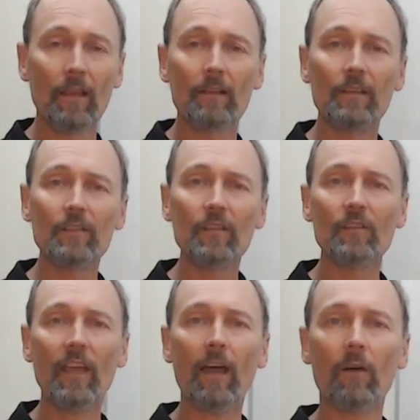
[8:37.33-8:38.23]
This is
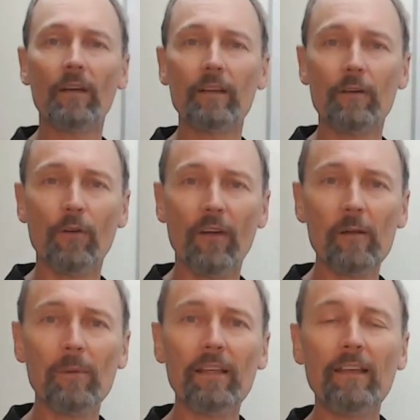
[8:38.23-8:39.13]
how
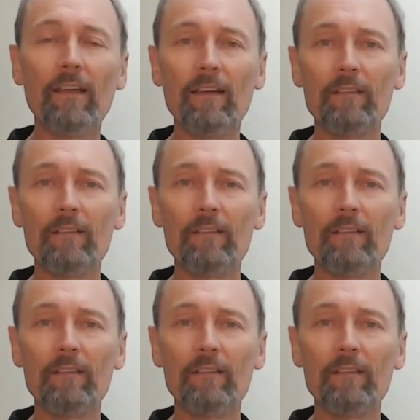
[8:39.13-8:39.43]
incredibly